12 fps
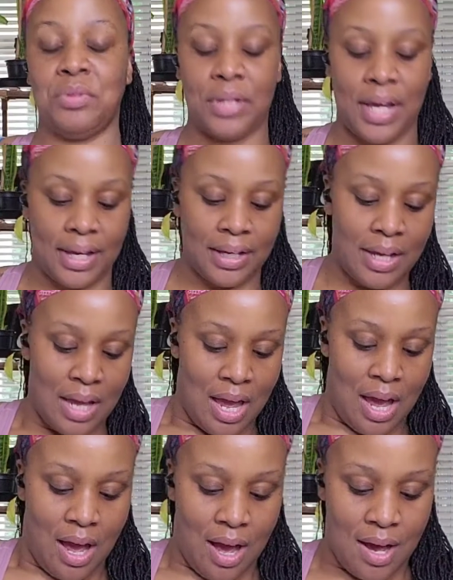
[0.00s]
okay?
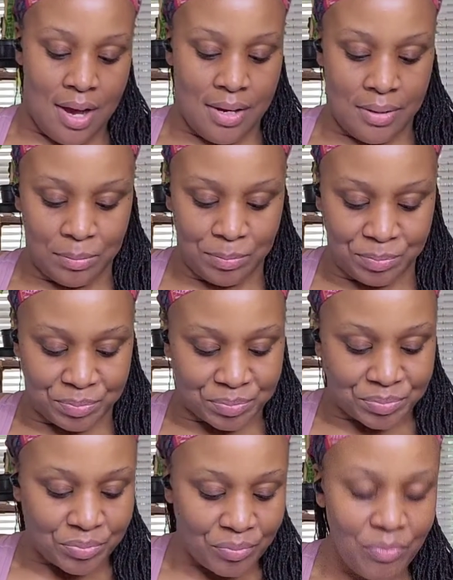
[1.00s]

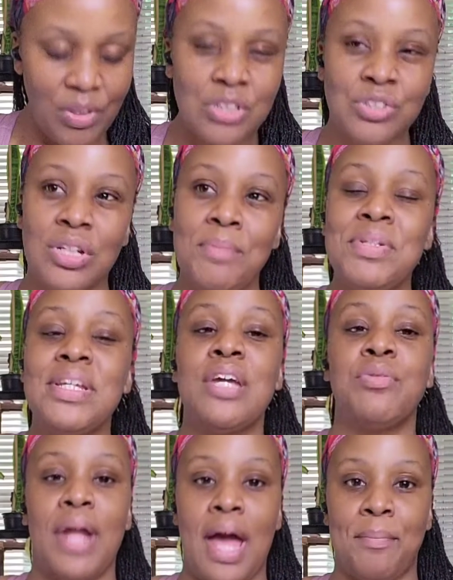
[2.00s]
So let me tell you
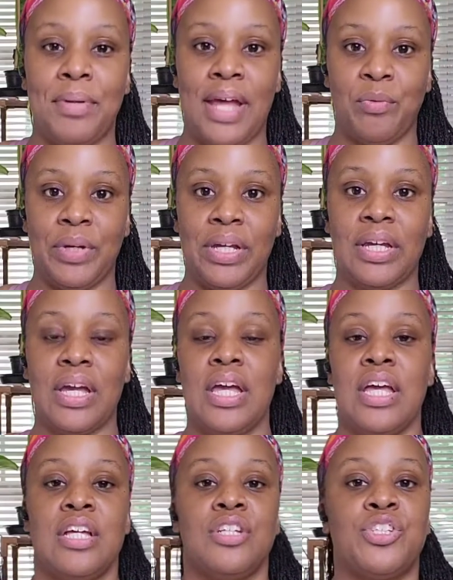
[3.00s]
what happened that week.
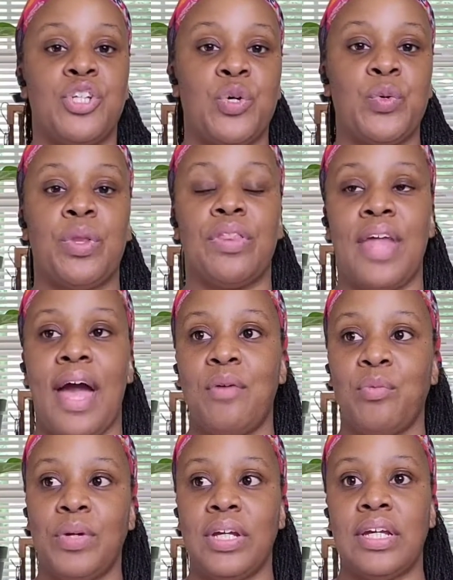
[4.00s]
So that
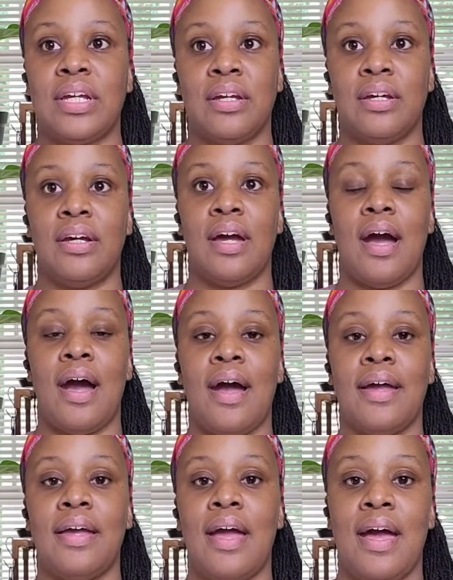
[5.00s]
week,
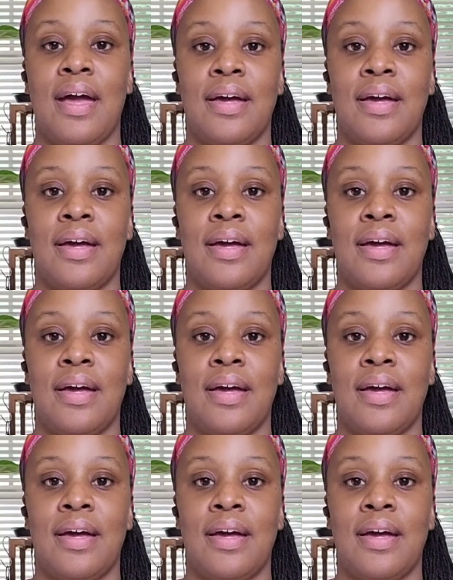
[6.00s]
I